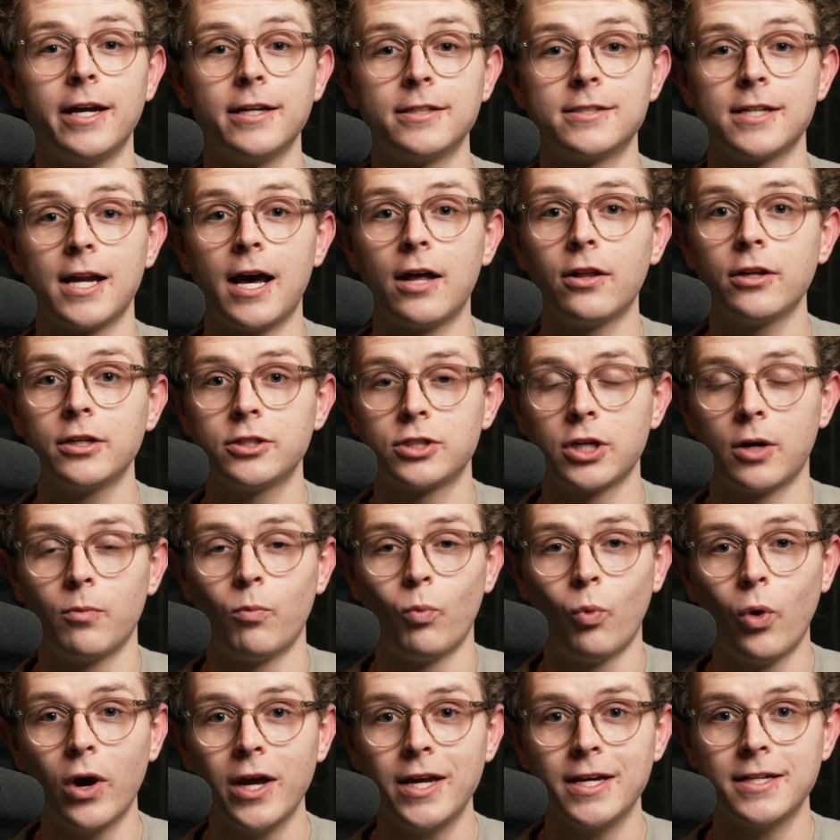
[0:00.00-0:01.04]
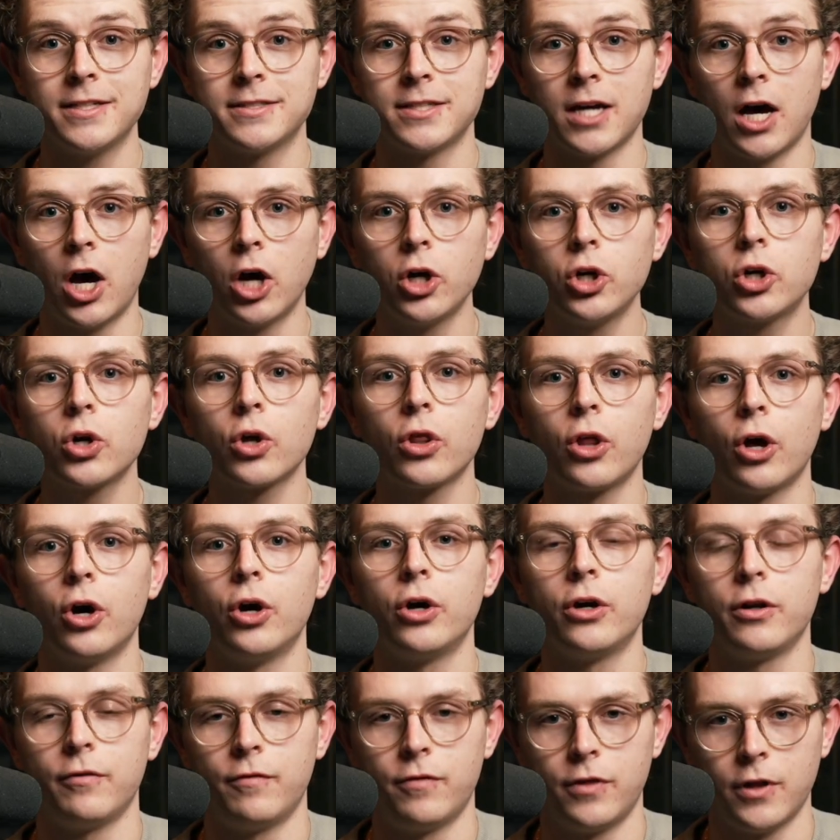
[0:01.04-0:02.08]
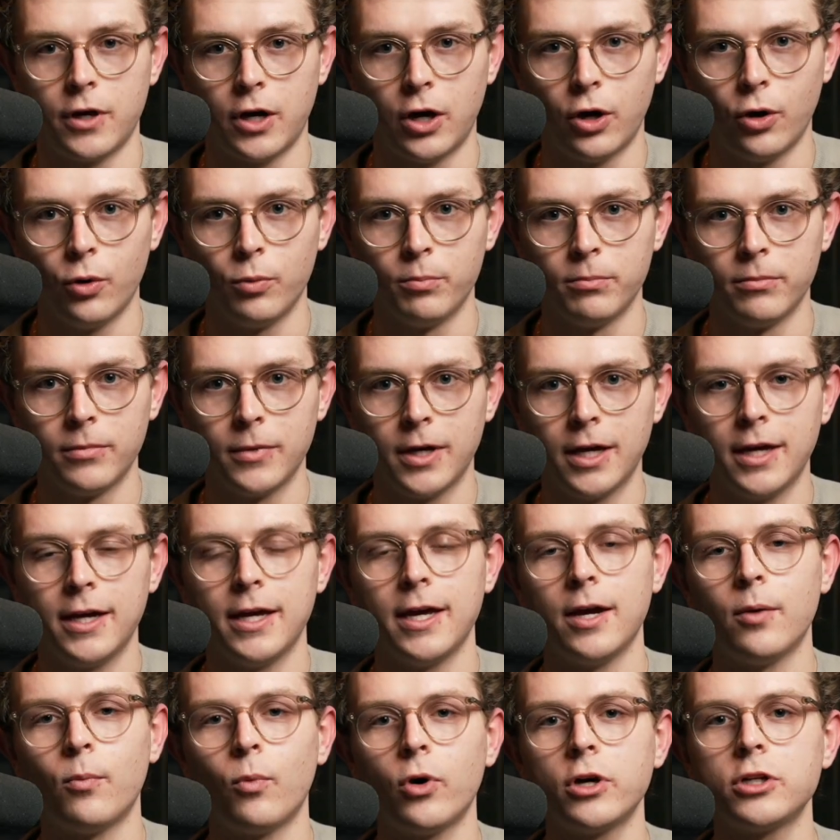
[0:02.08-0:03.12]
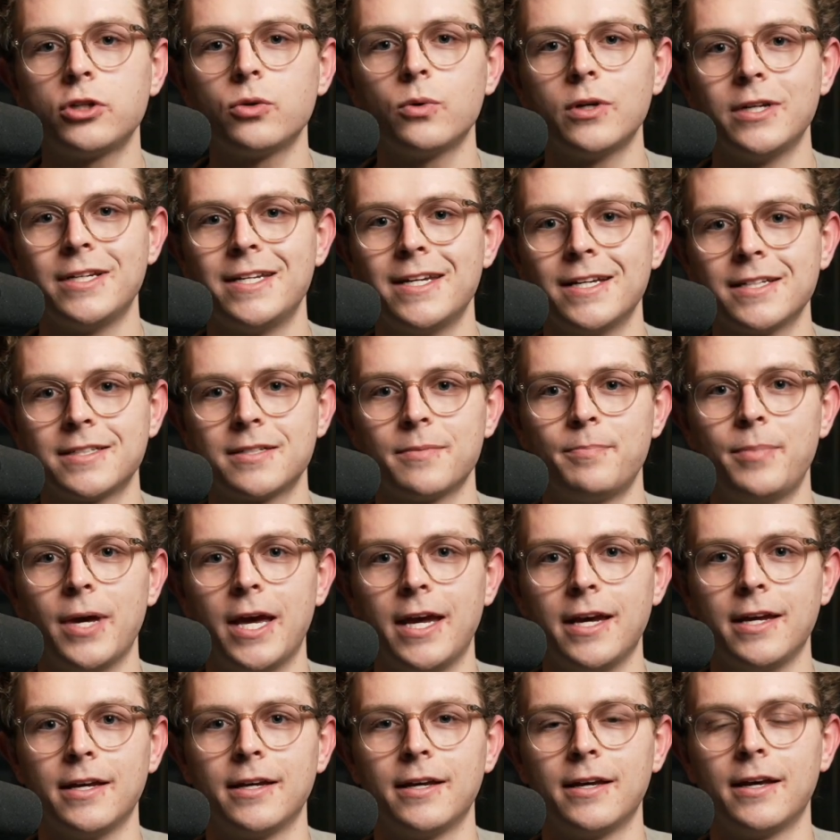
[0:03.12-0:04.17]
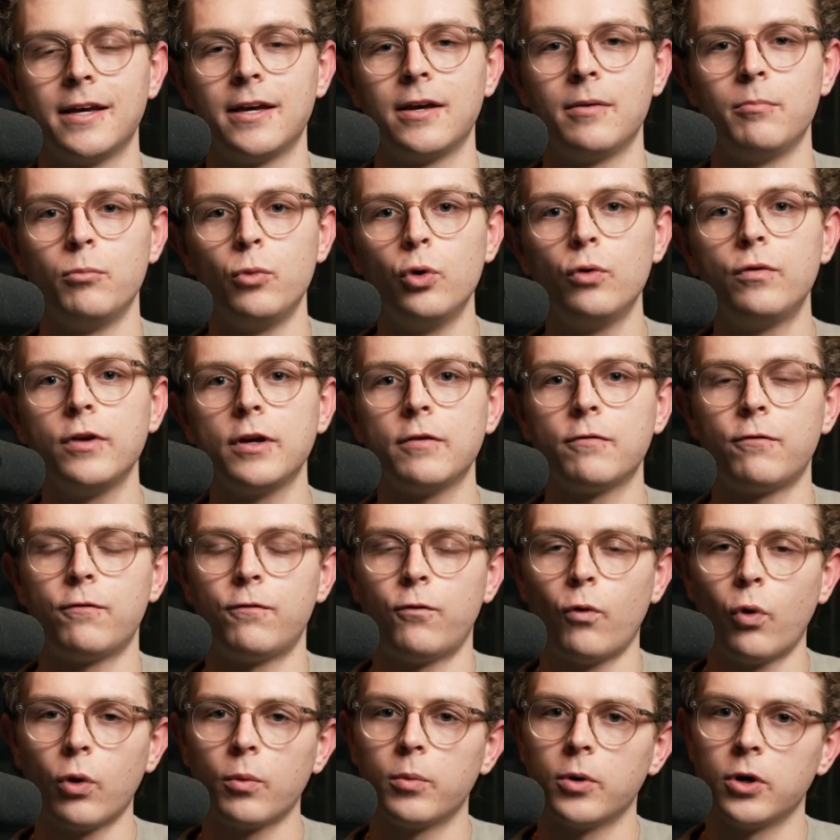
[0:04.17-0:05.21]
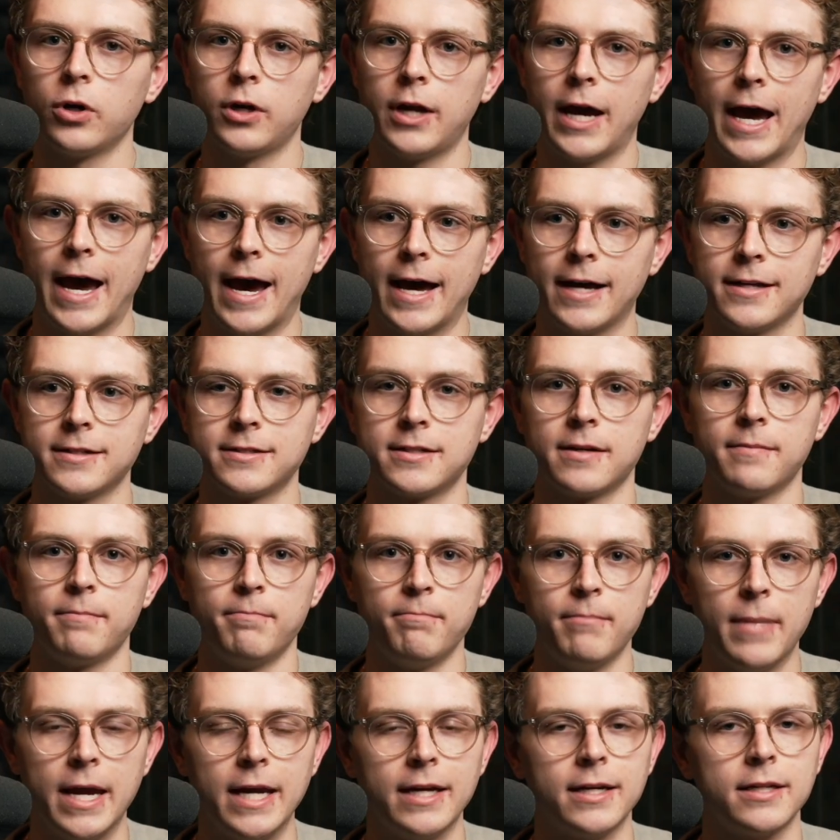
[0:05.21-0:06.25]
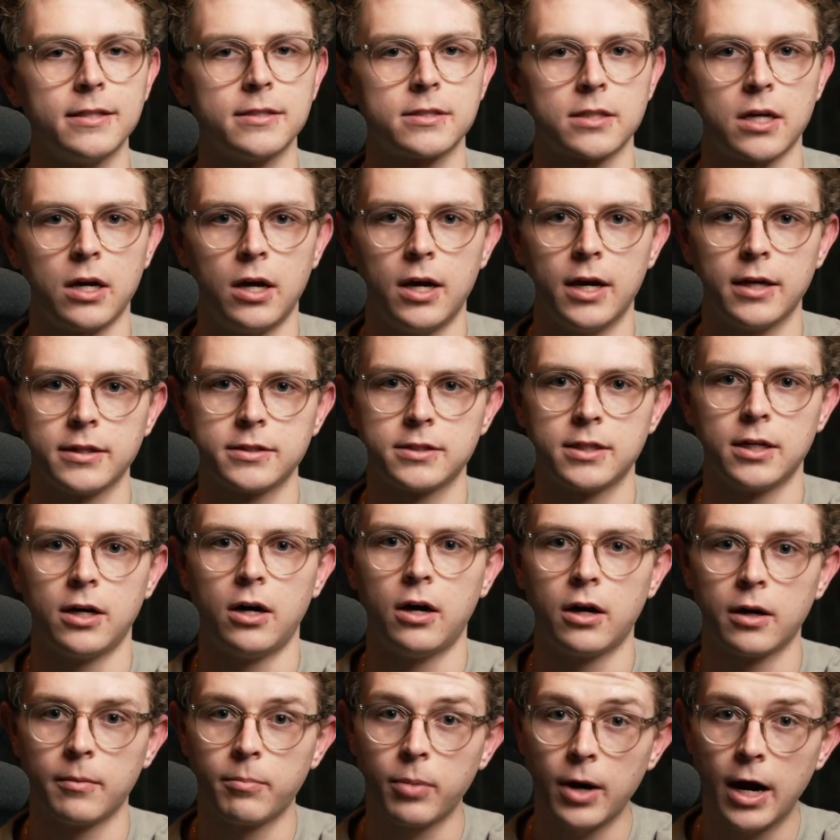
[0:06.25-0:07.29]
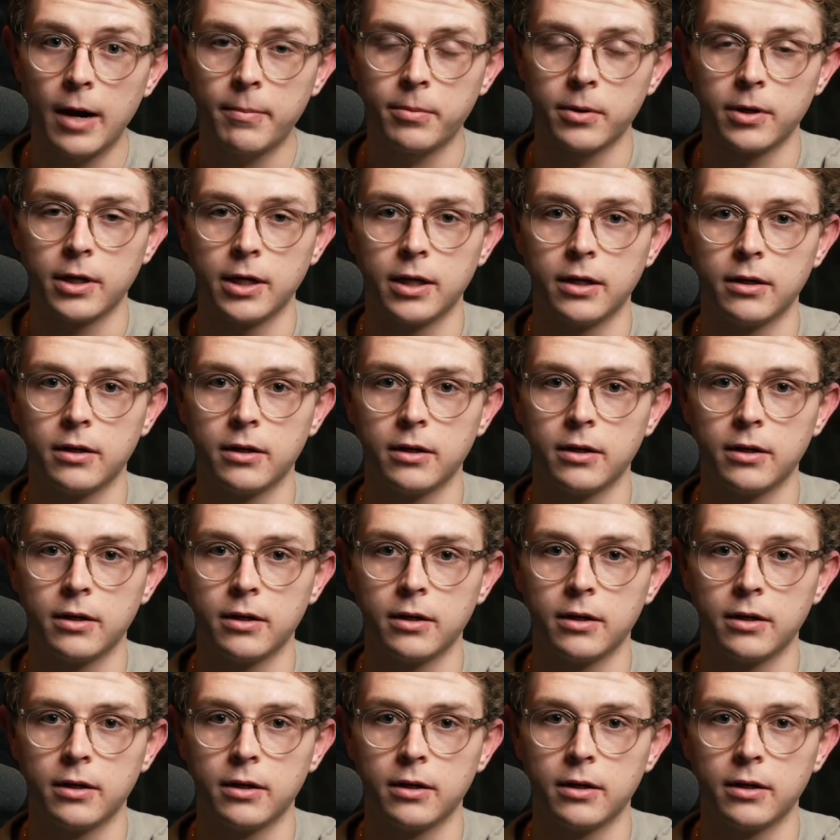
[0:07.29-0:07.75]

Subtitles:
is knowledge on what is under the hood of the home and what to anticipate moving forward as maintenance cost on a property.